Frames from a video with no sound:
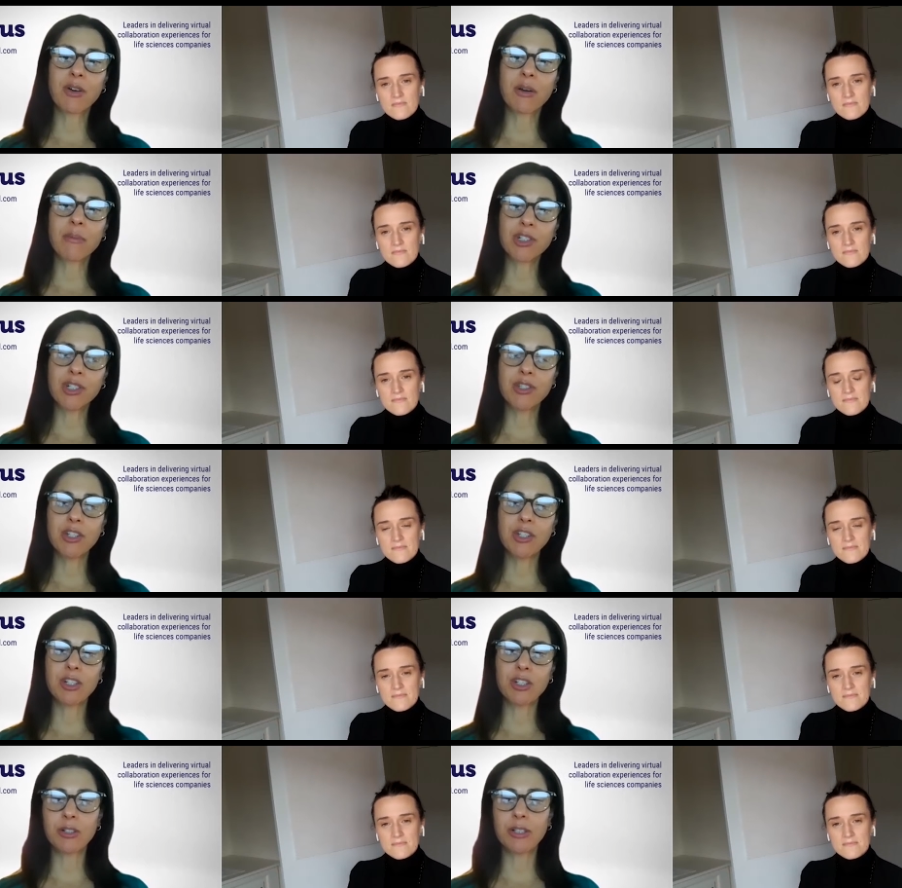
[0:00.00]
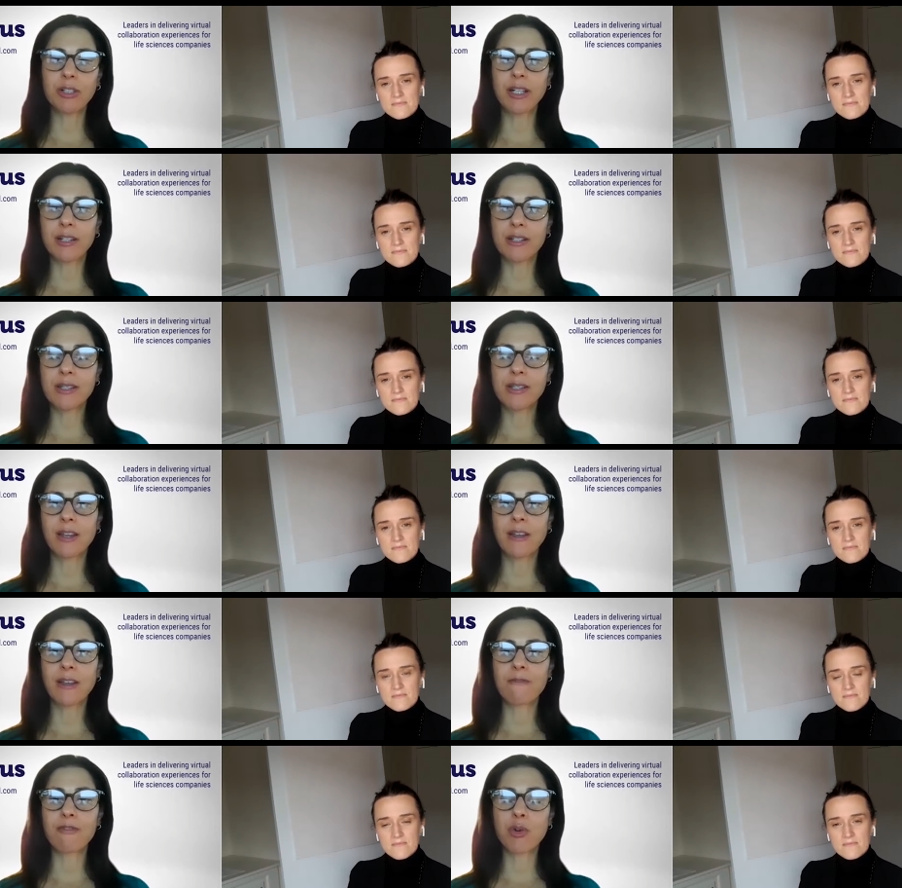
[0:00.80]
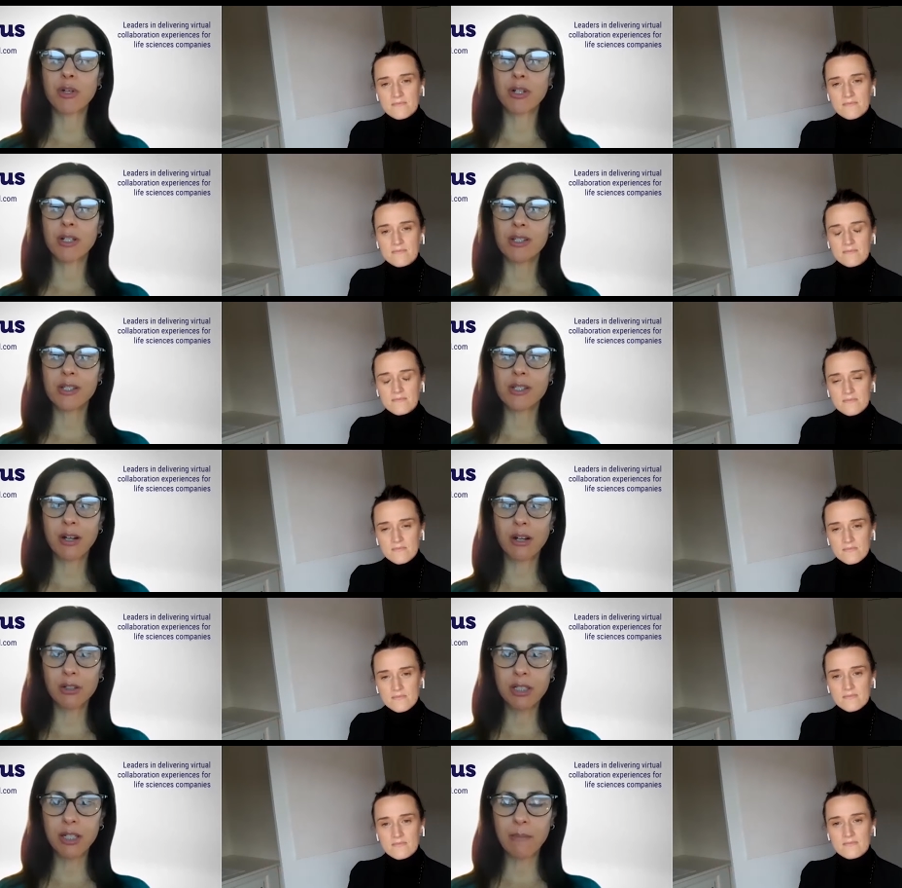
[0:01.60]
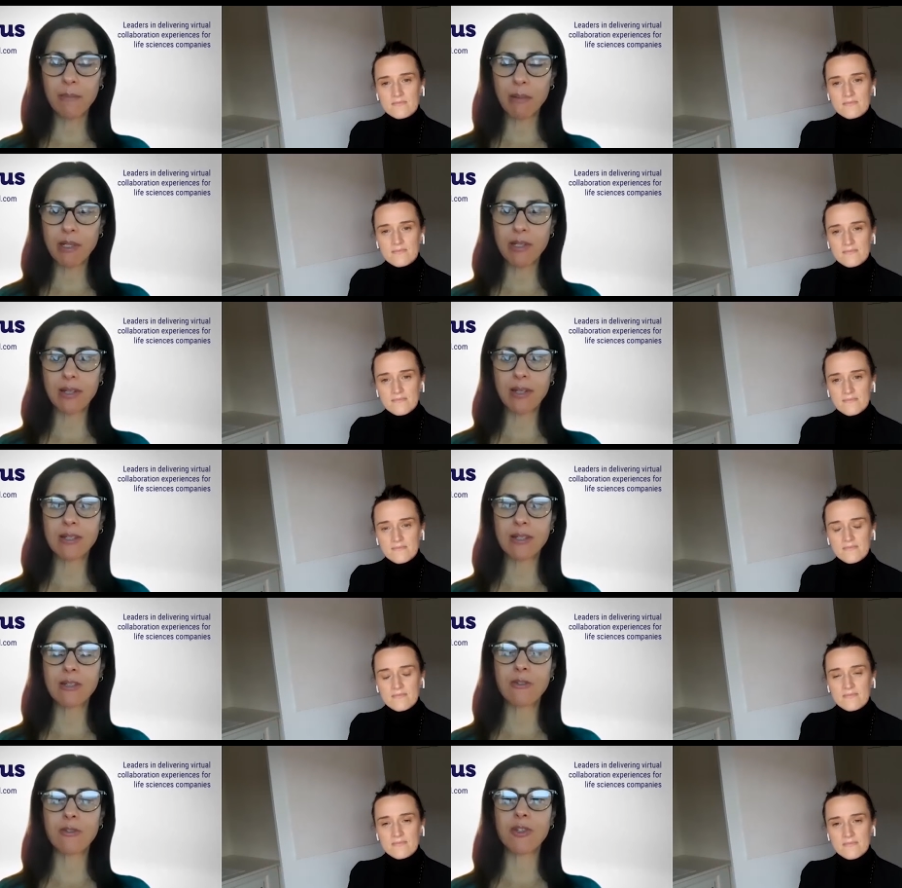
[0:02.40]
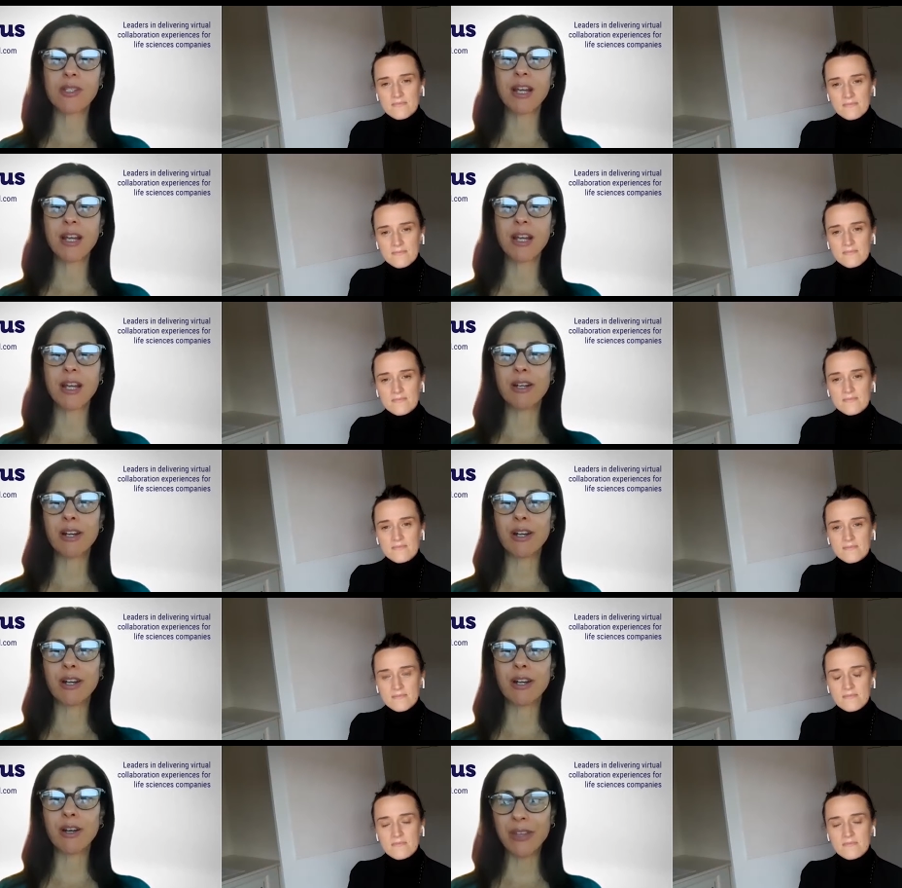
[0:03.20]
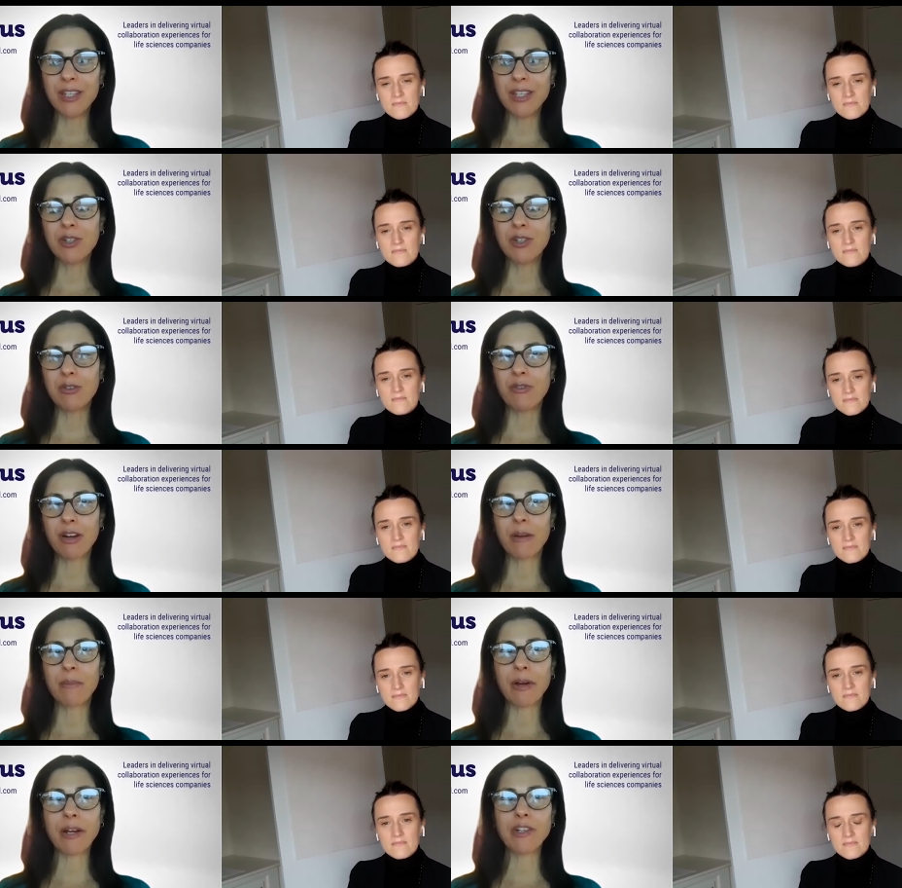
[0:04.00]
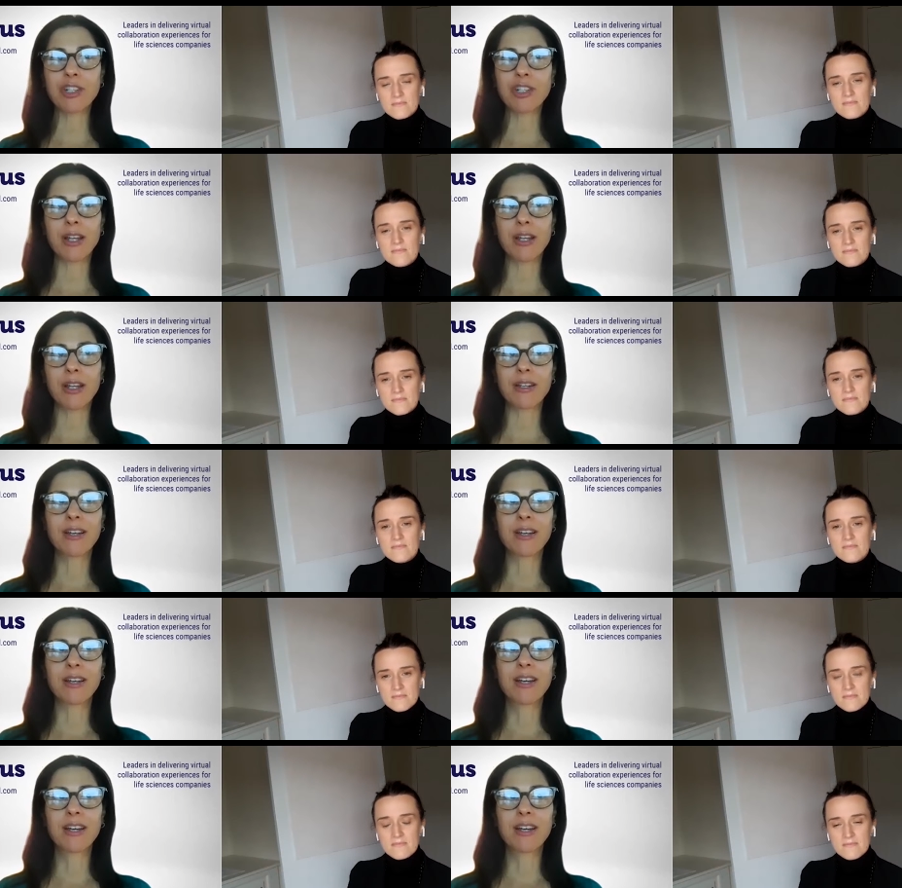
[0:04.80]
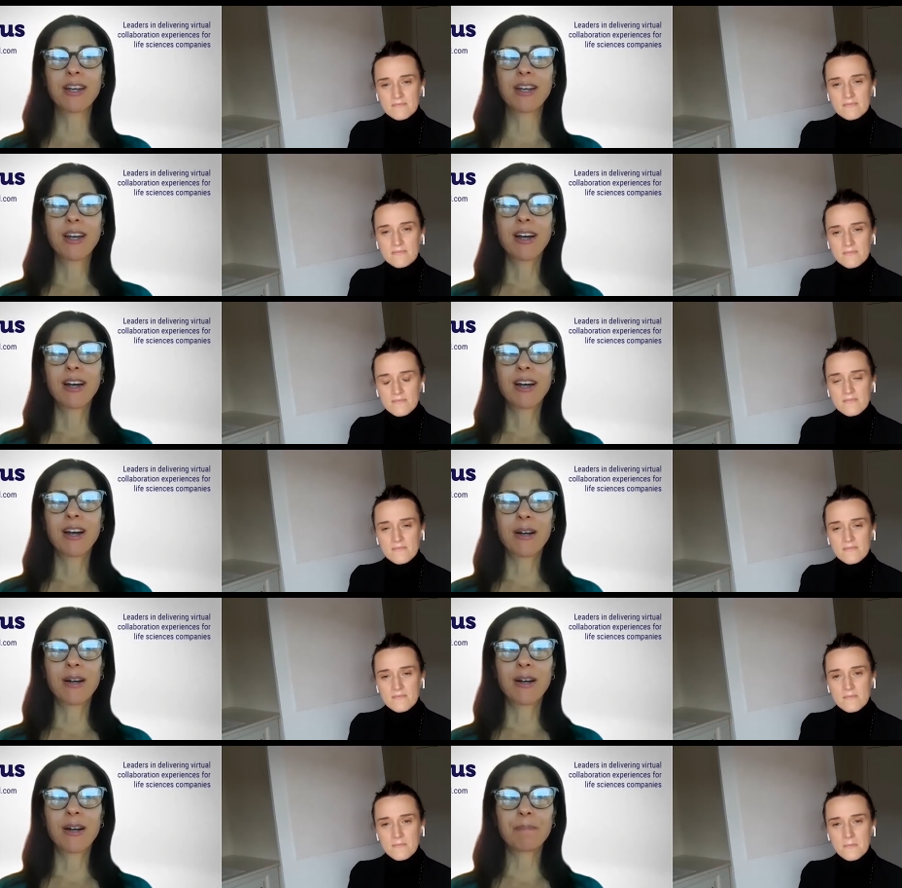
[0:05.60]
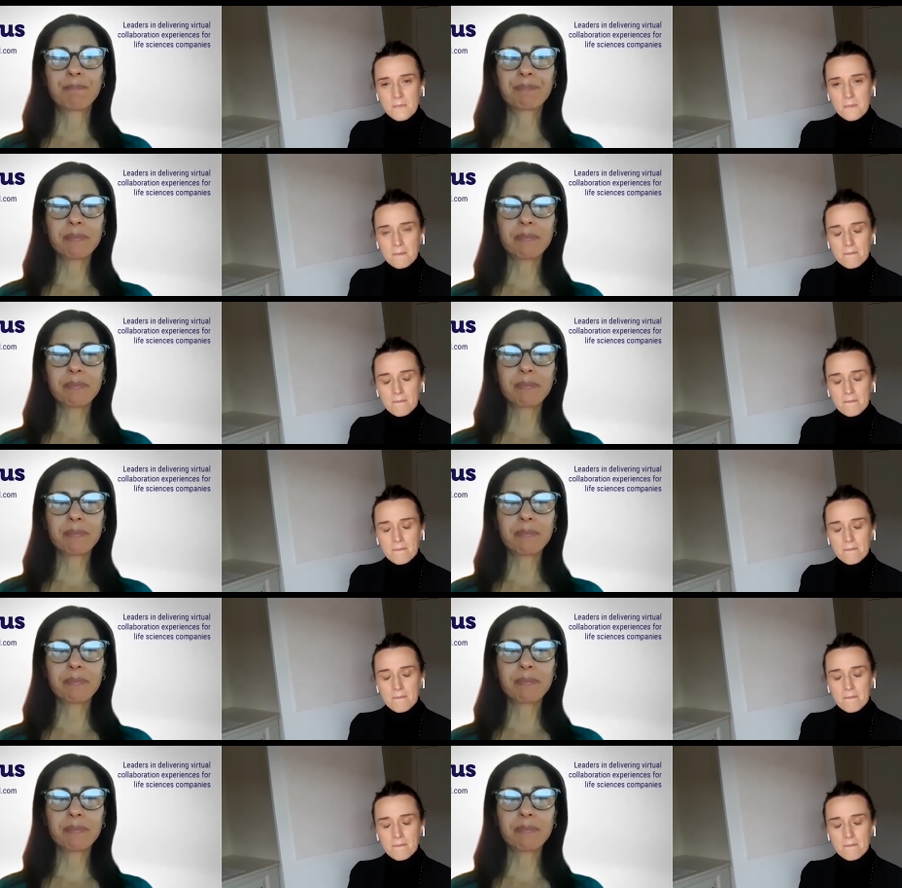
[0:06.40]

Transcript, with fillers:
Speaker 1: So I'm just curious if your consulting business or this area around the EQ vibration um,